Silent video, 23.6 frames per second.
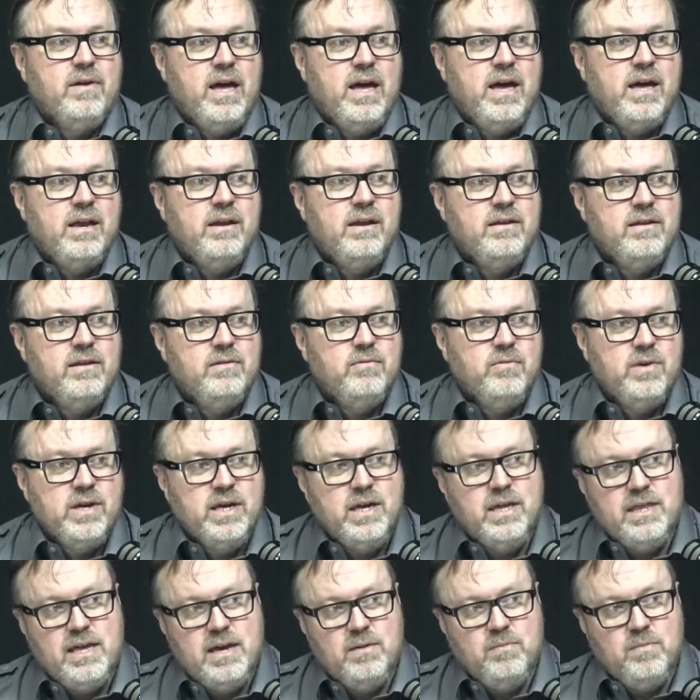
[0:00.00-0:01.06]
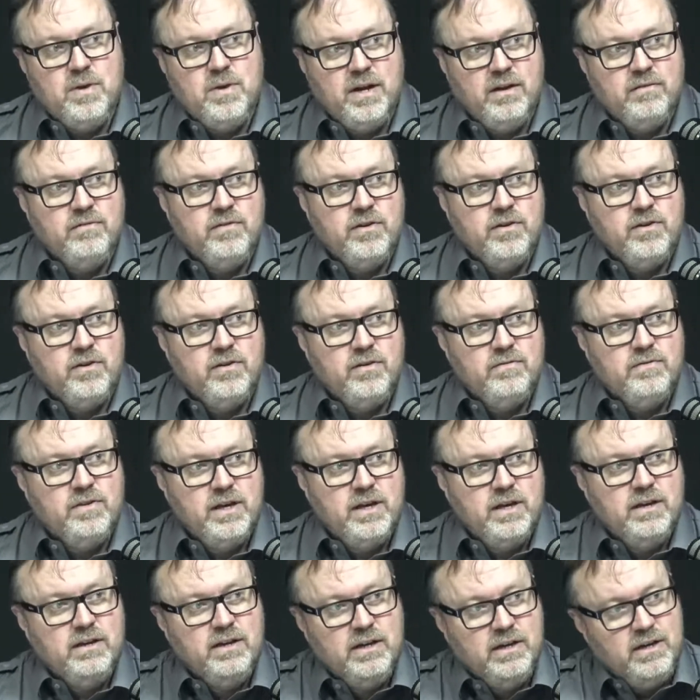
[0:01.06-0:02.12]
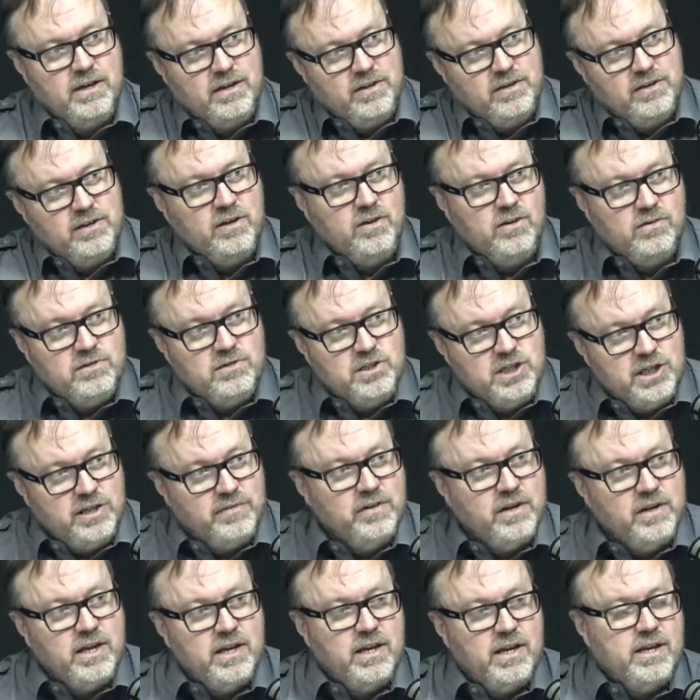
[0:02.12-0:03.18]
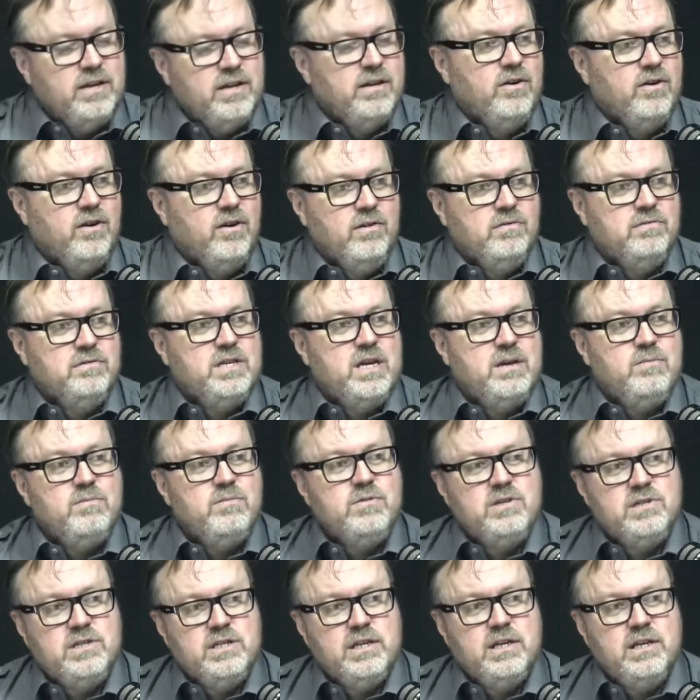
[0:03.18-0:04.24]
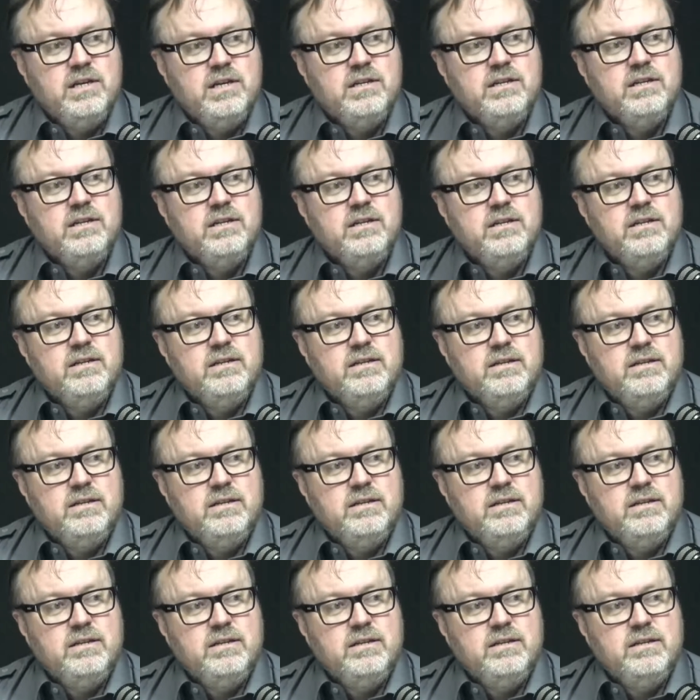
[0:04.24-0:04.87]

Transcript: and that we get that benefit of the longevity of Team New Zealand?